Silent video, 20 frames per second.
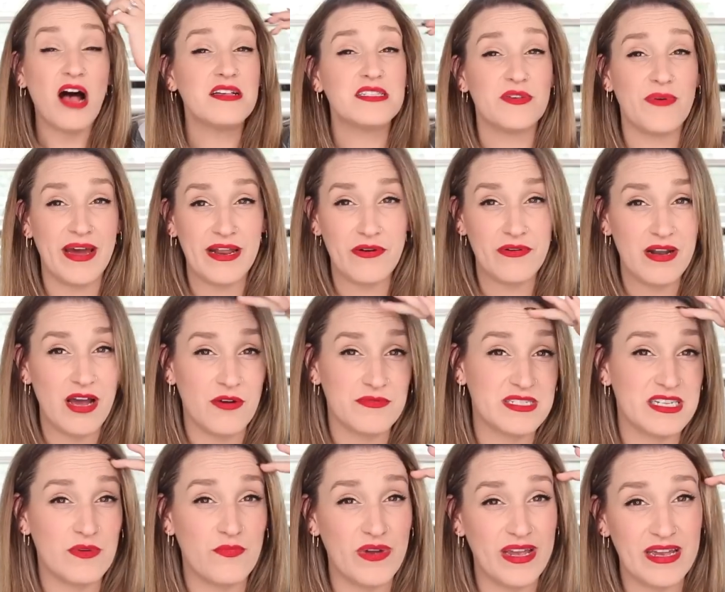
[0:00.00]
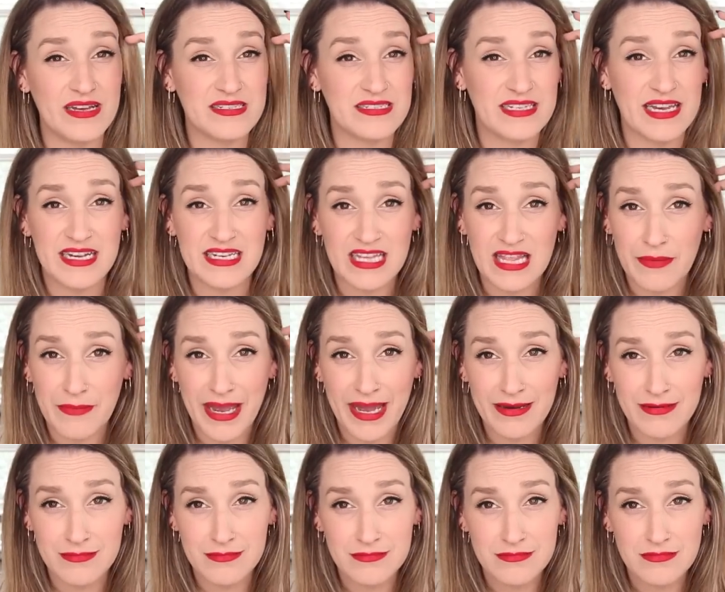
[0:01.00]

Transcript: also, I don't know. Did we stick it to the man?